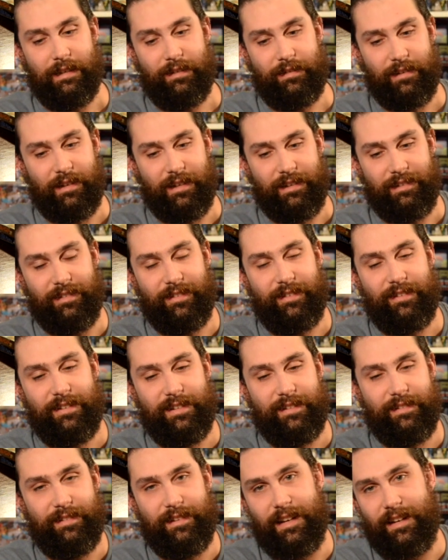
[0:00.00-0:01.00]
So I don't see
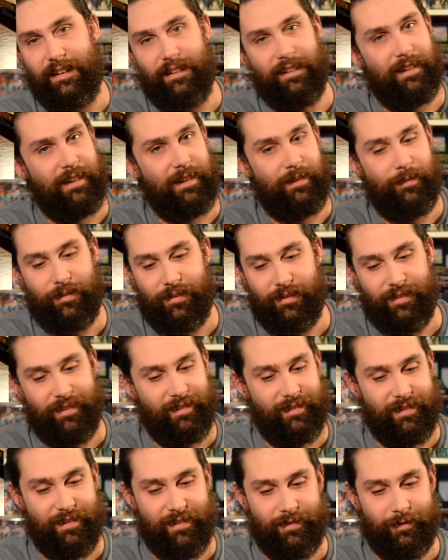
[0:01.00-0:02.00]
Saturn games.
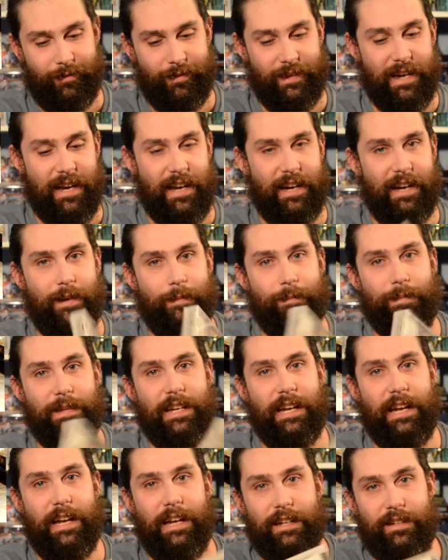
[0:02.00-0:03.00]
So we got
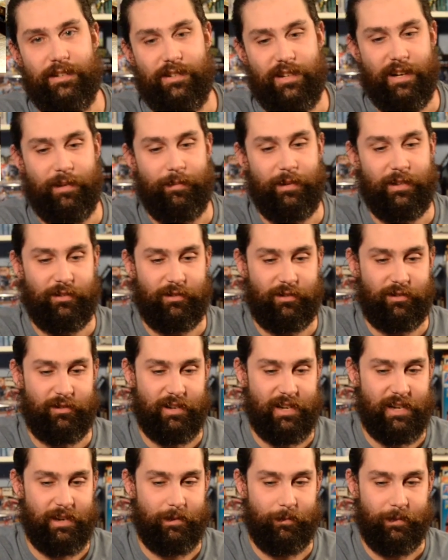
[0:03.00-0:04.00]
NBA Jam
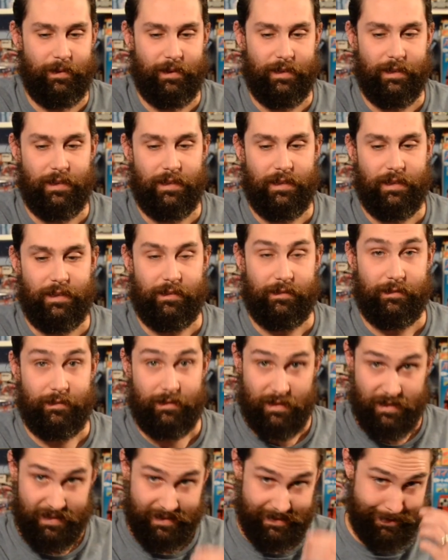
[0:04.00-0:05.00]
Extreme,
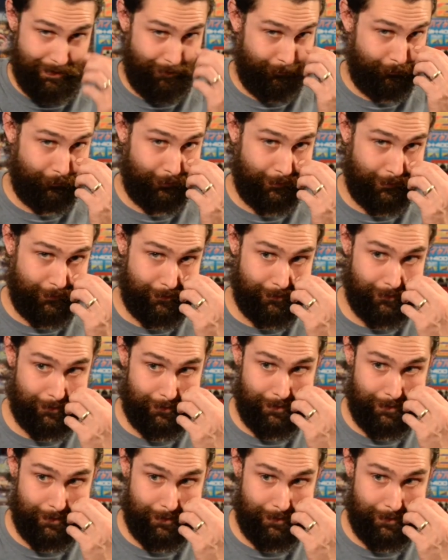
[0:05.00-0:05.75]
which I definitely did